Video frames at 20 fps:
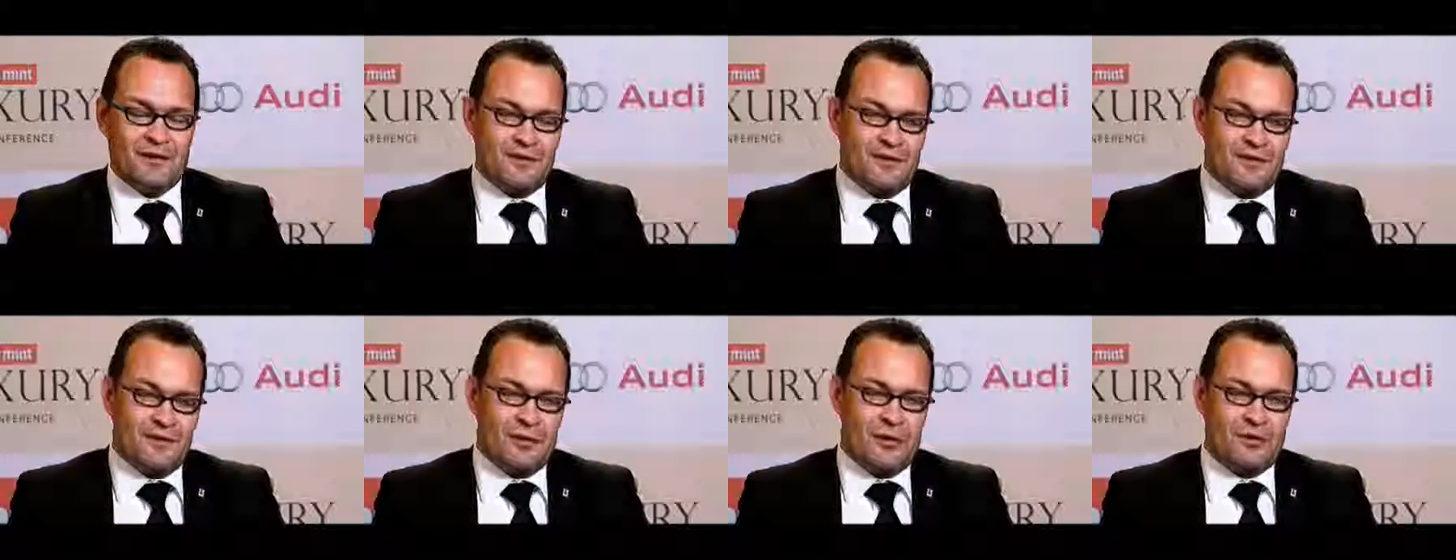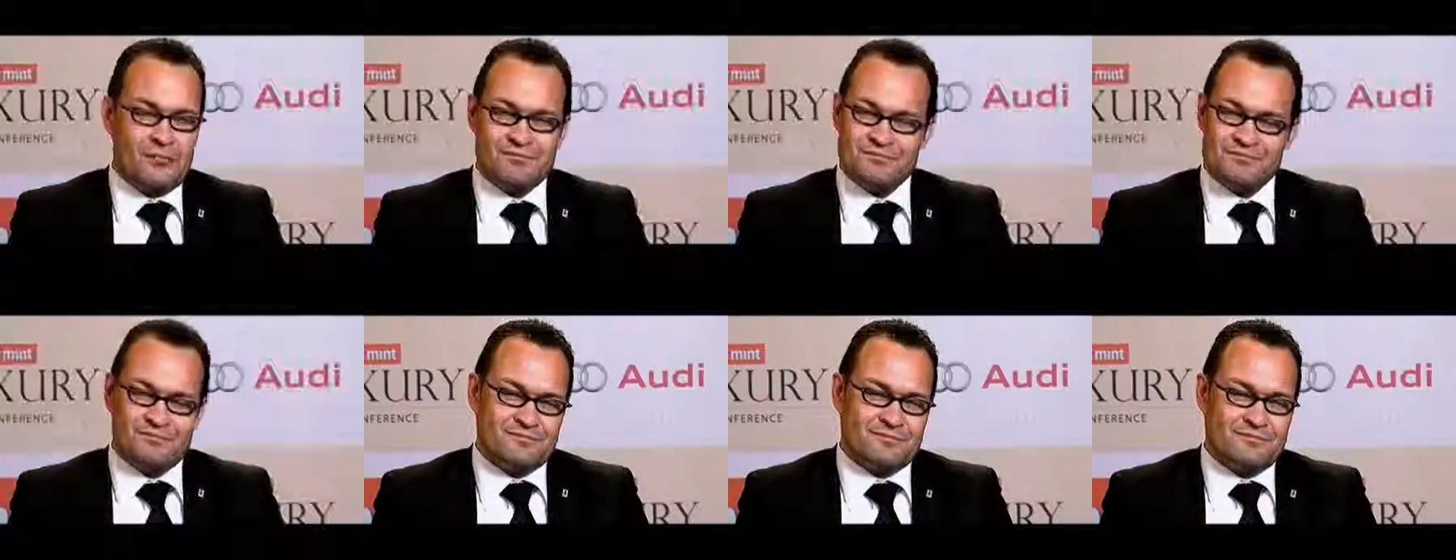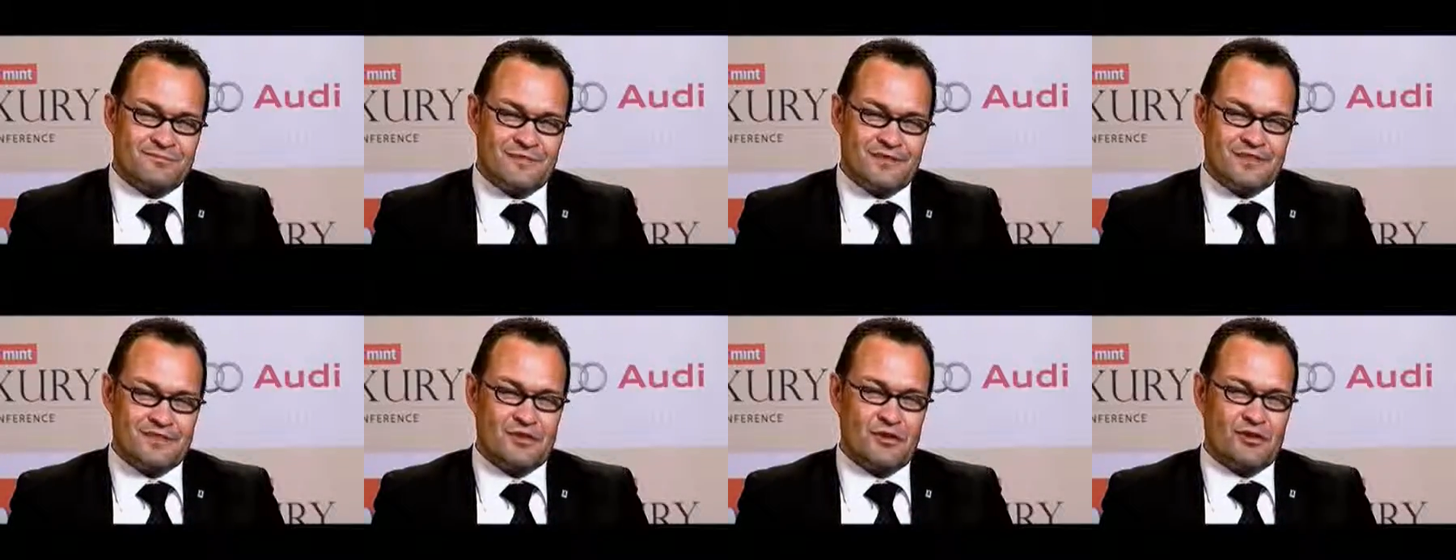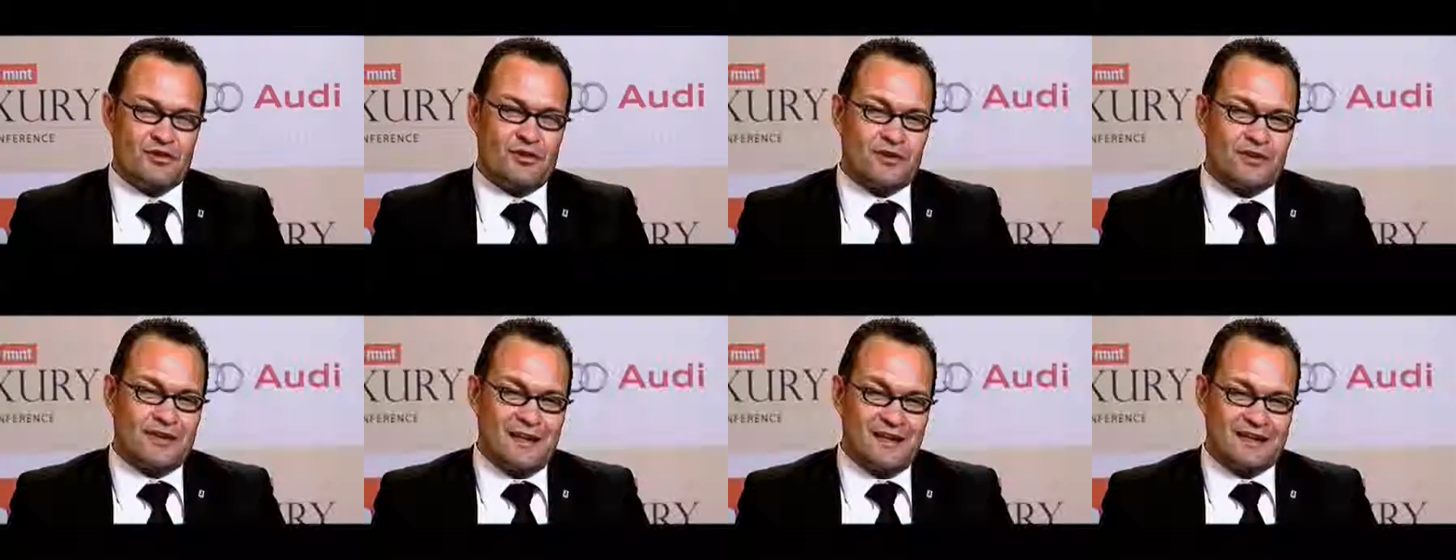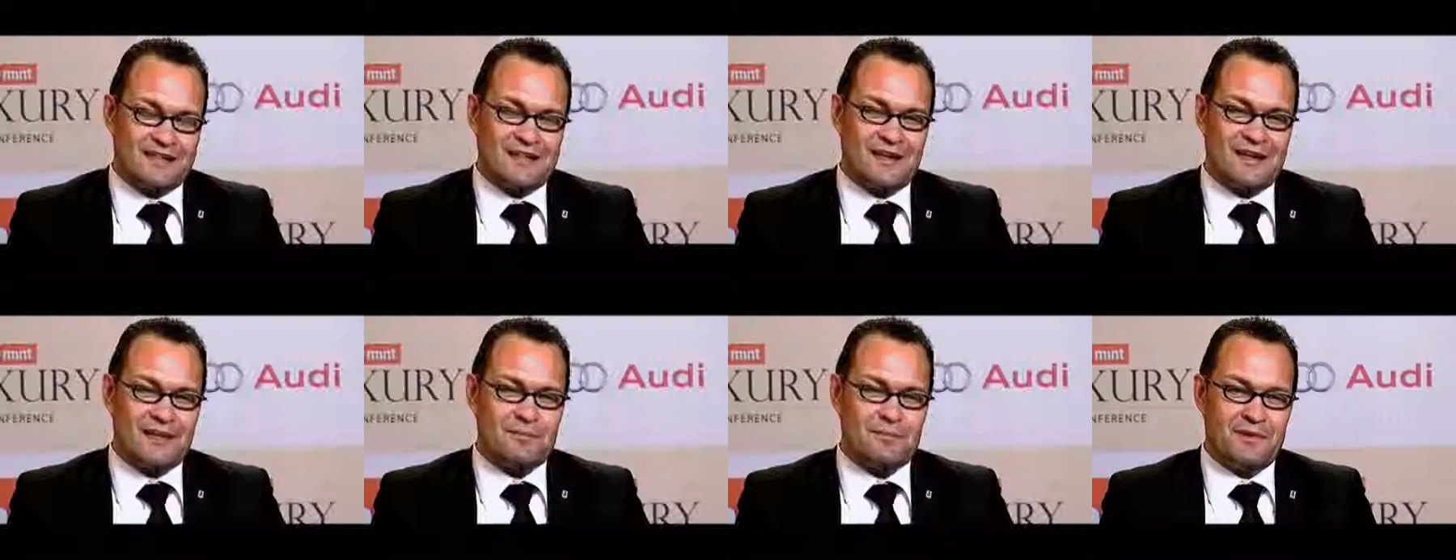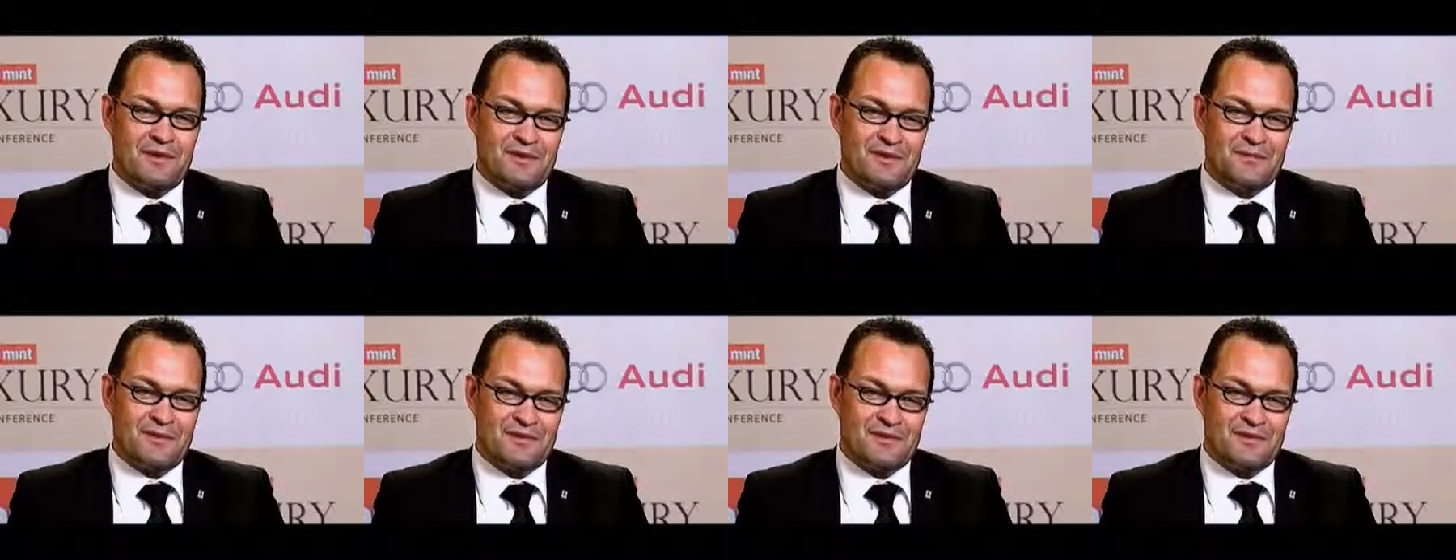you know, it's not going to excite me